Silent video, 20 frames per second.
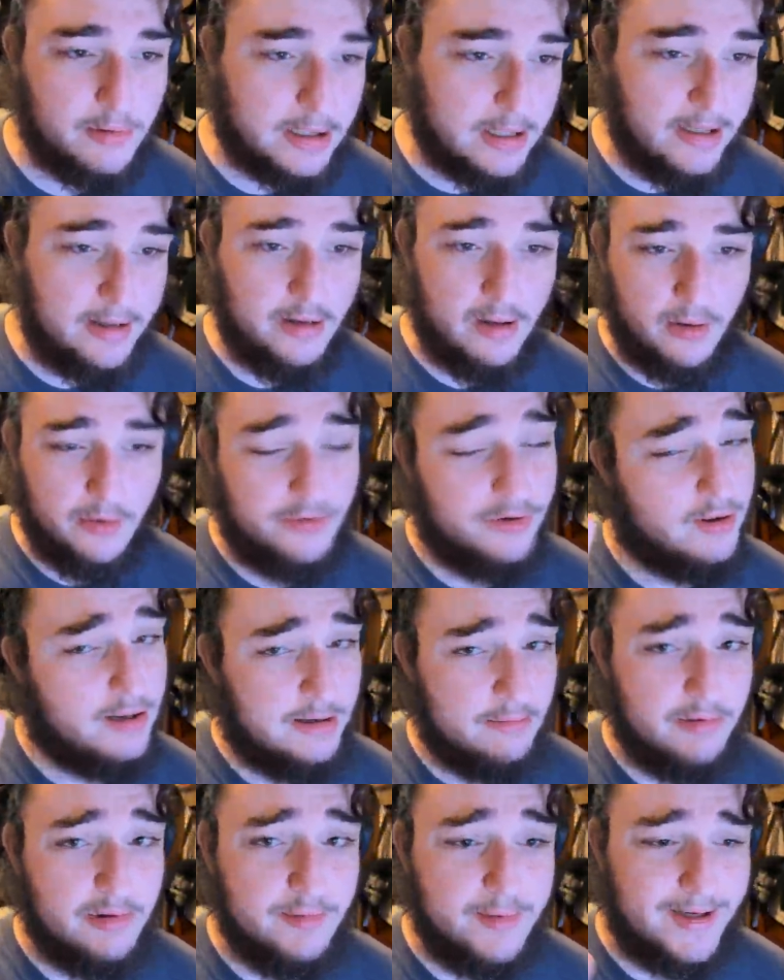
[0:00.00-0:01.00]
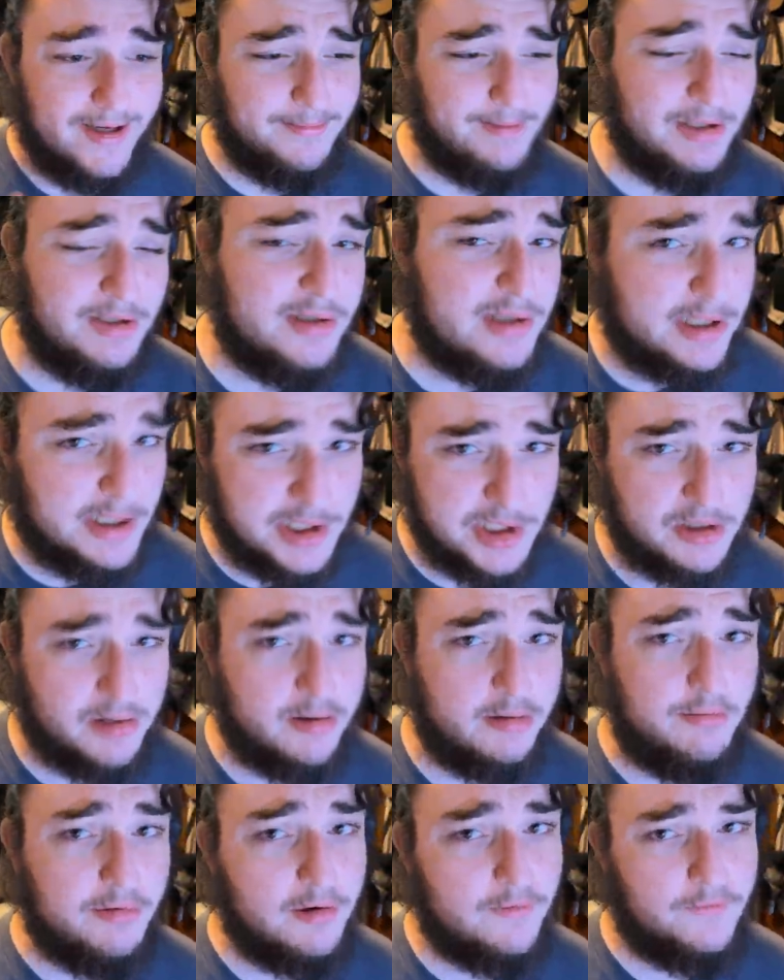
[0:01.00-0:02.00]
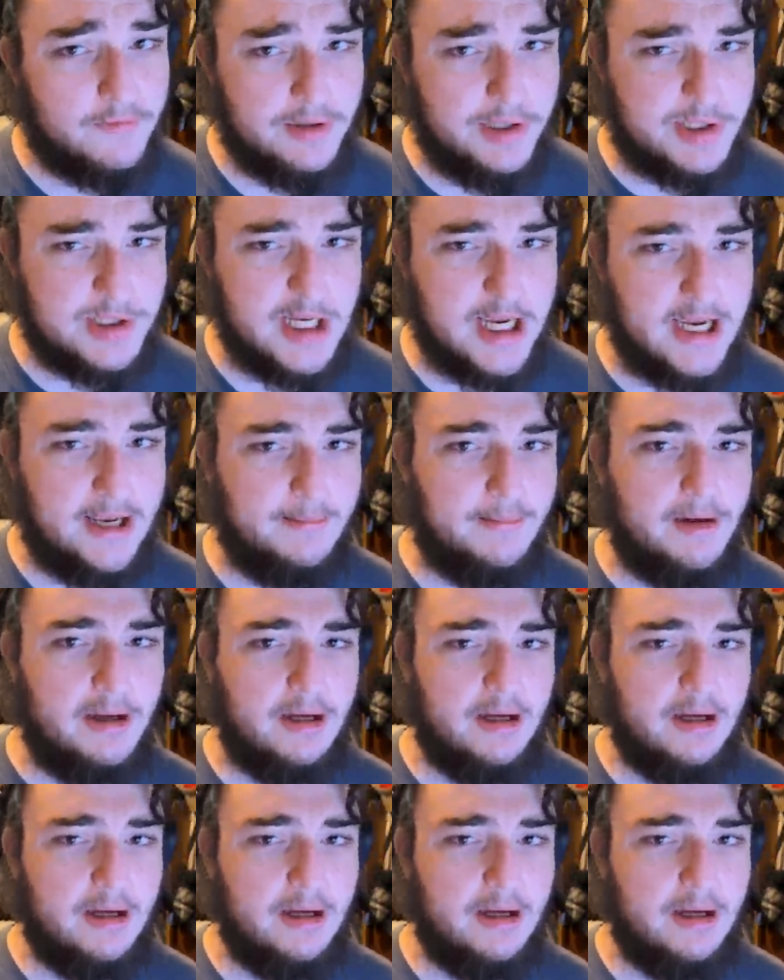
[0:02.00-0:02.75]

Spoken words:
although I would recommend using a steering wheel for this game.